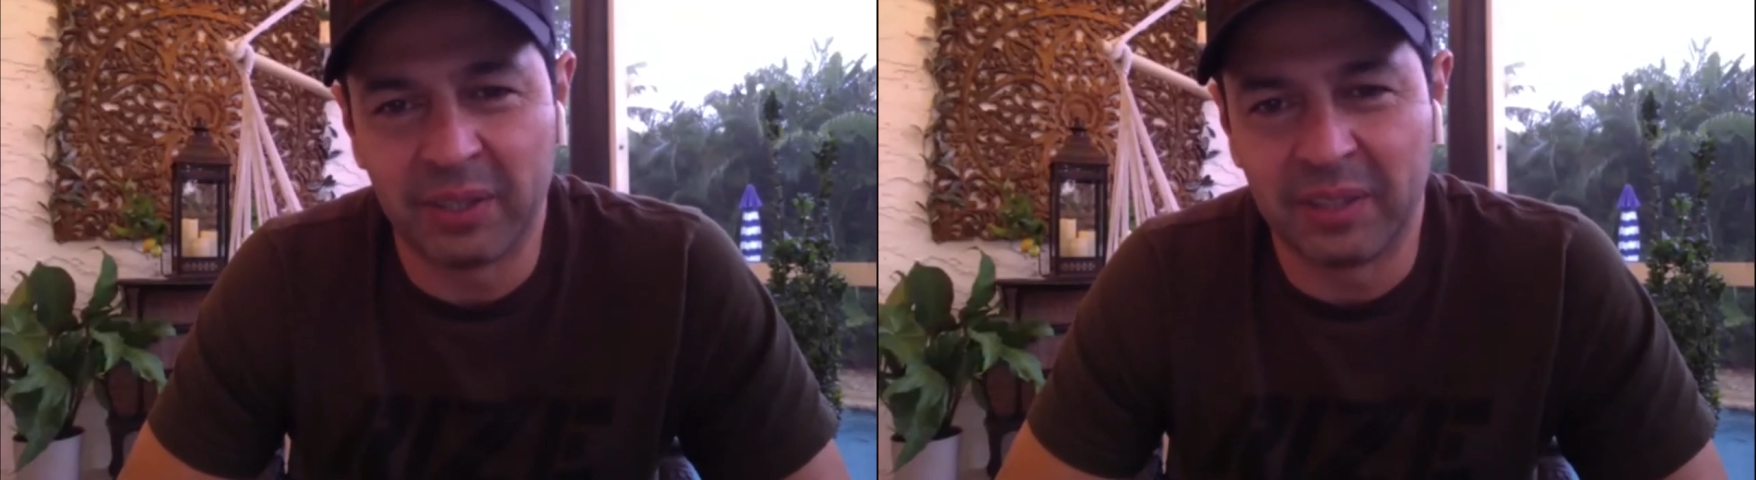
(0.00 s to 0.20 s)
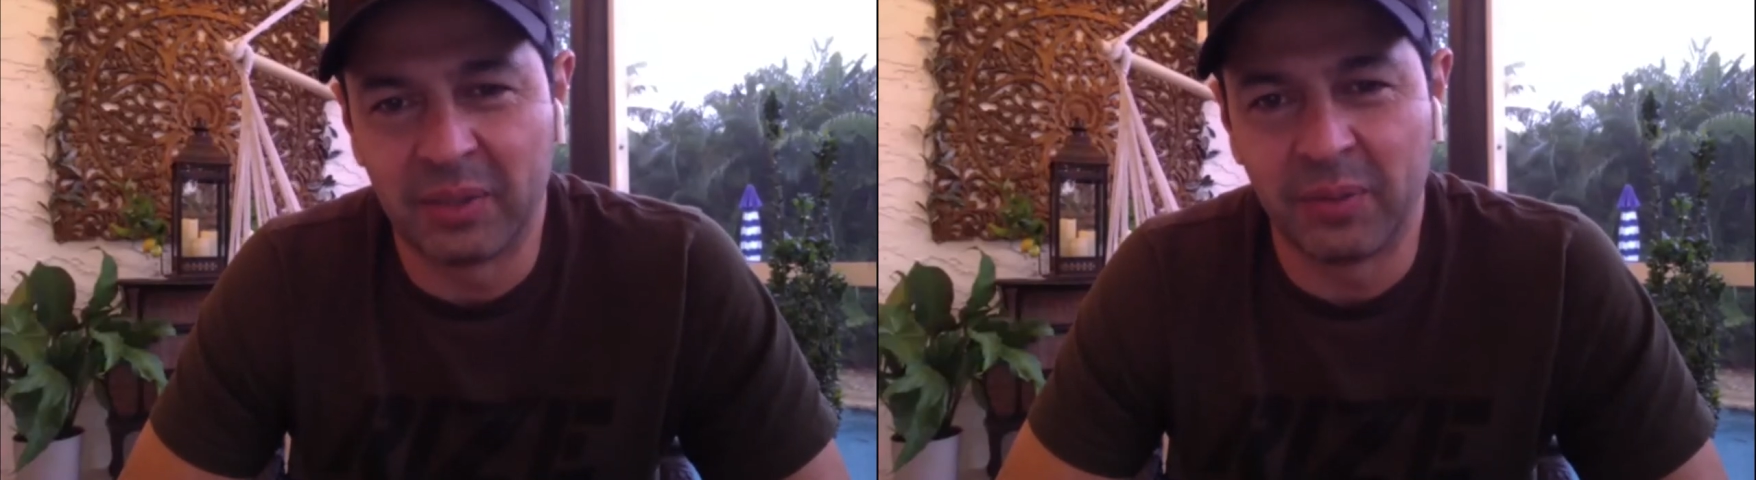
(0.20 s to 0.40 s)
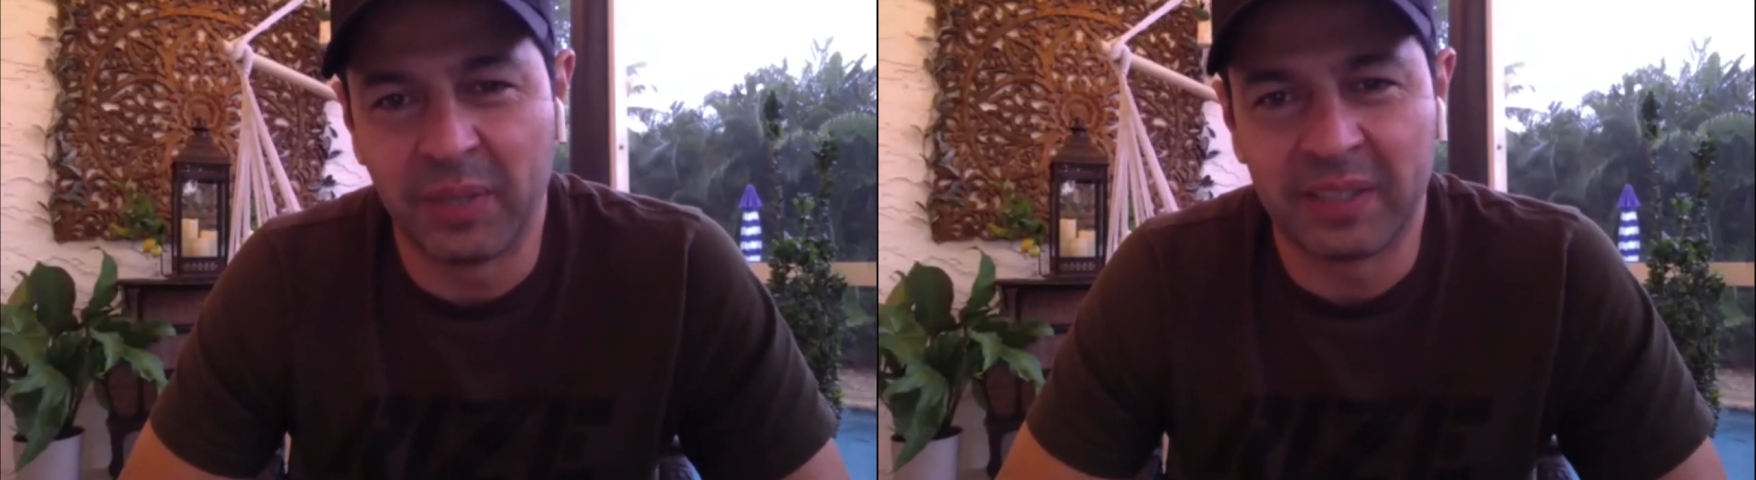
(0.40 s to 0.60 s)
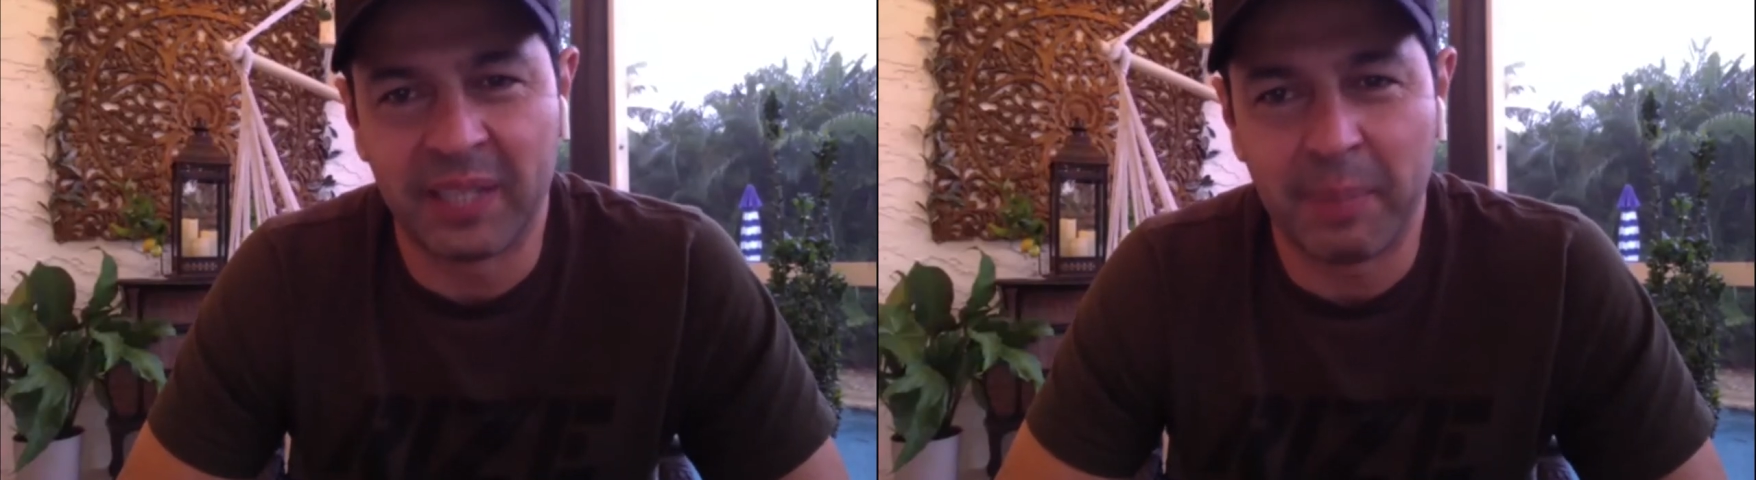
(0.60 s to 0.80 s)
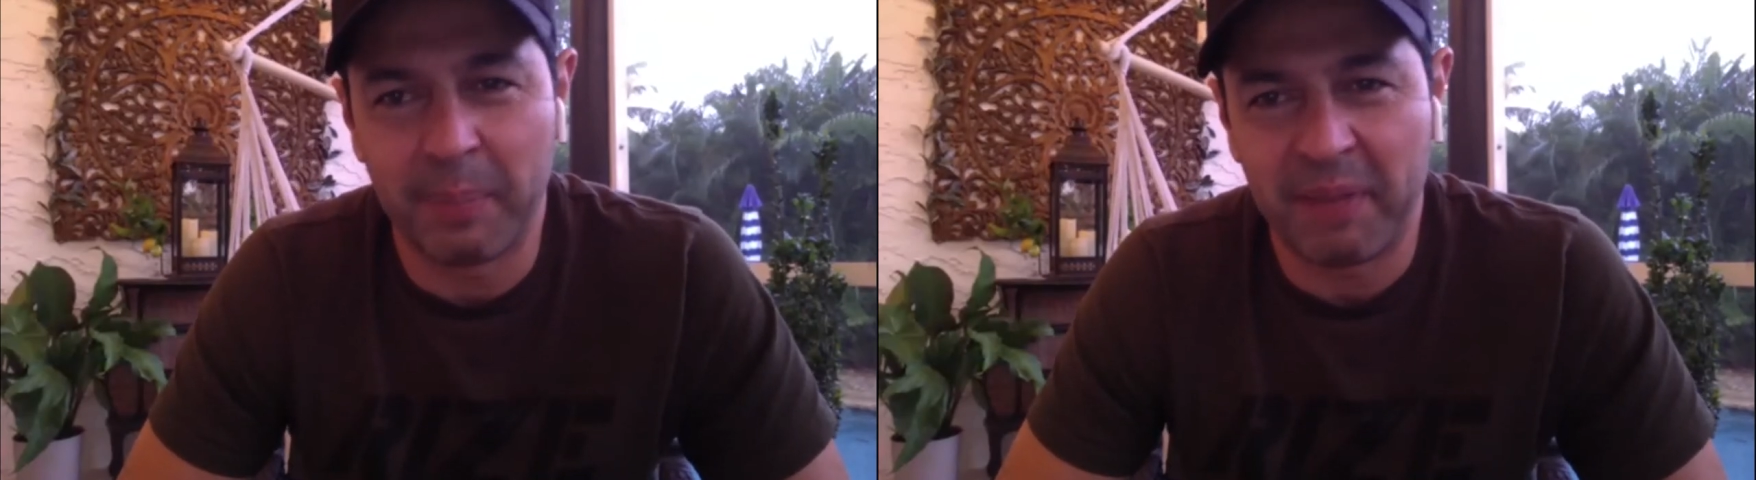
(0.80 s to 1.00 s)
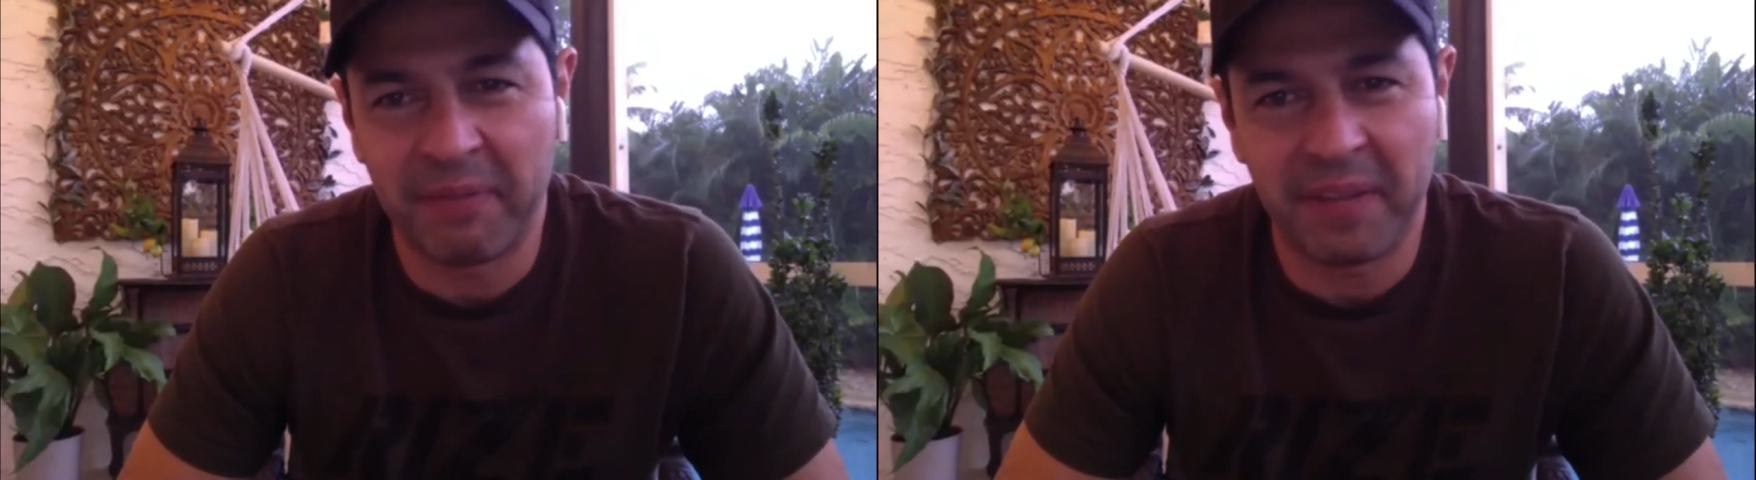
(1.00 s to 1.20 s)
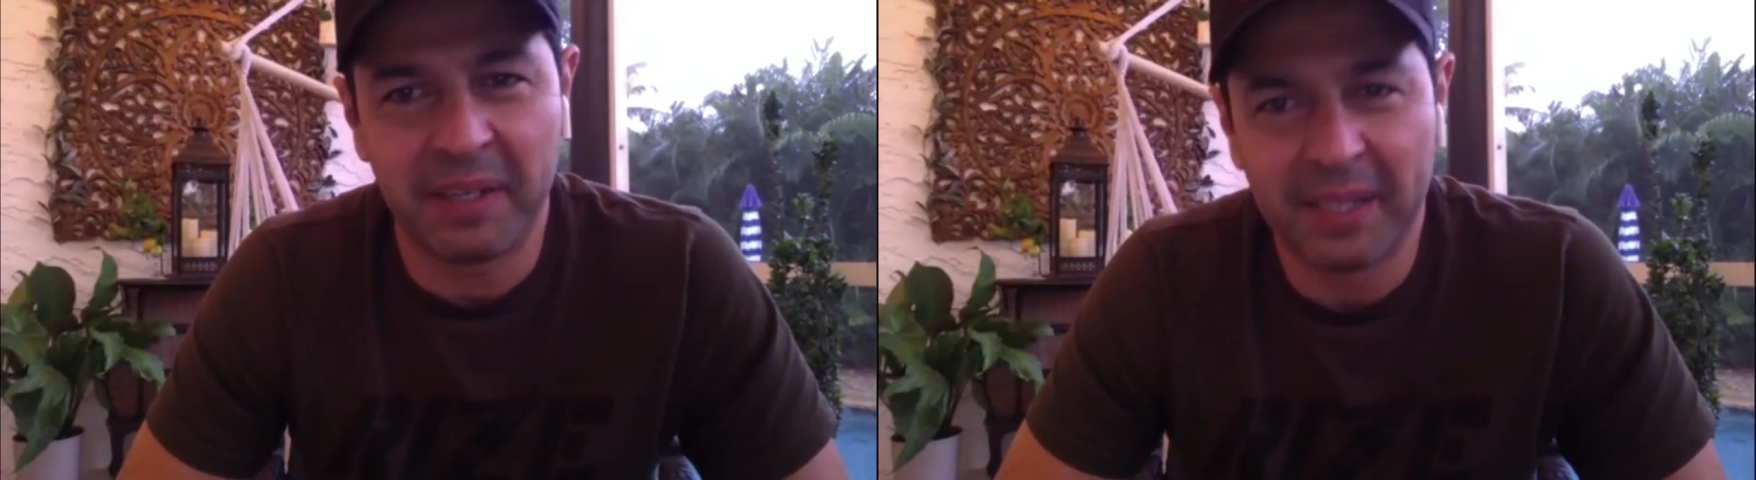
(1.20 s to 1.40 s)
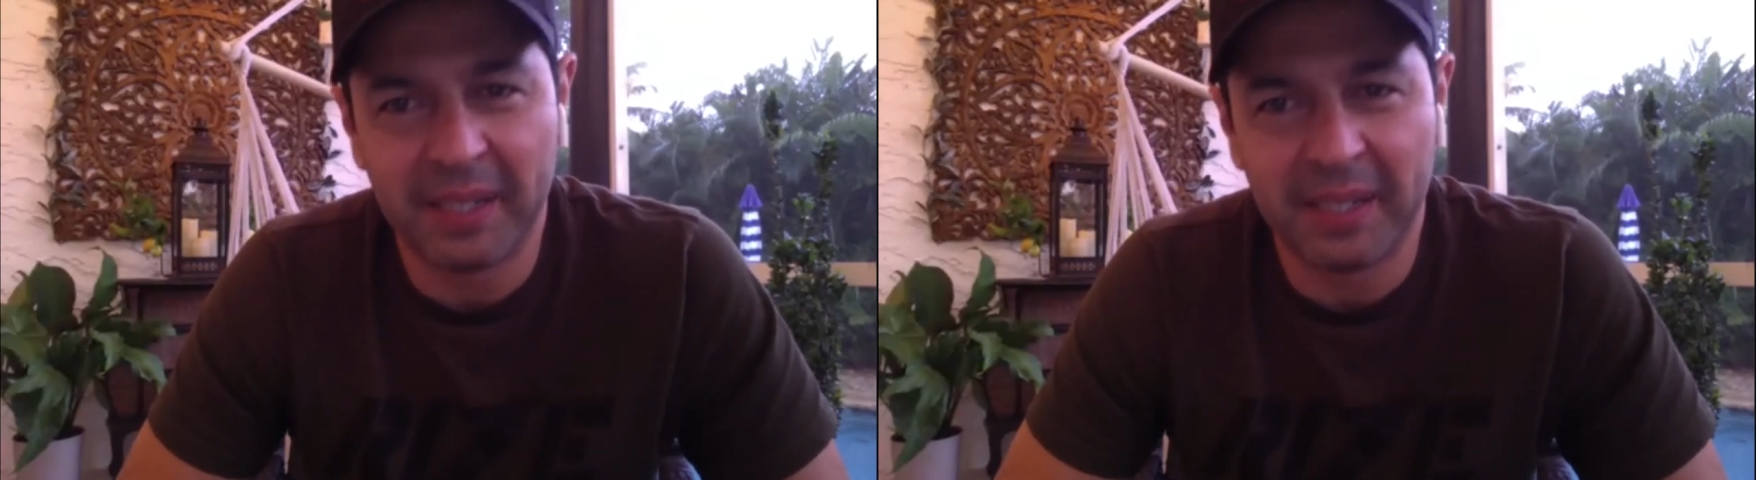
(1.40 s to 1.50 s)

into a Tampa Bay fan?